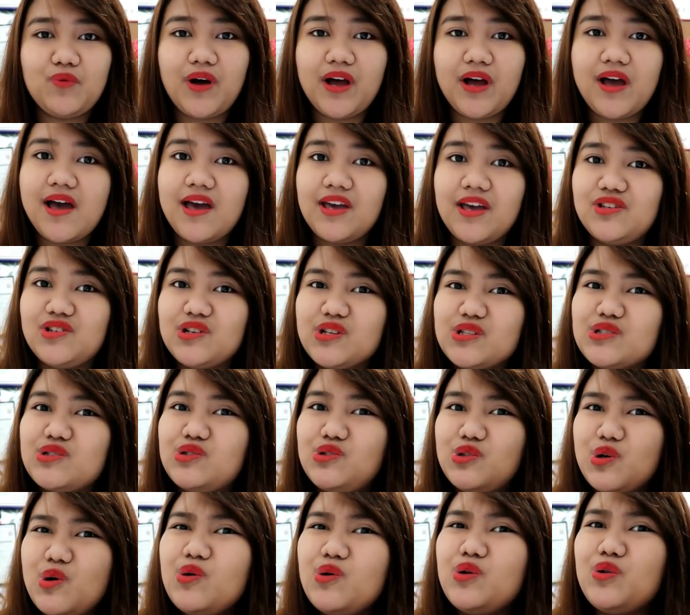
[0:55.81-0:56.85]
why I just
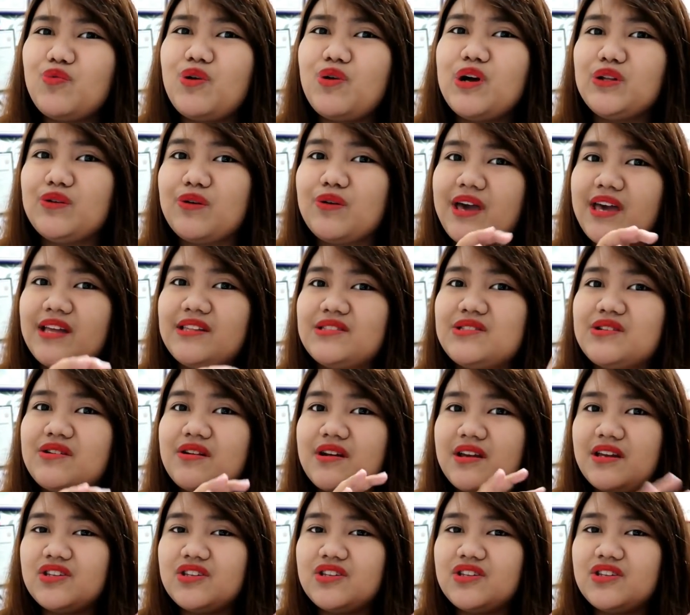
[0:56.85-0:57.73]
don't want to answer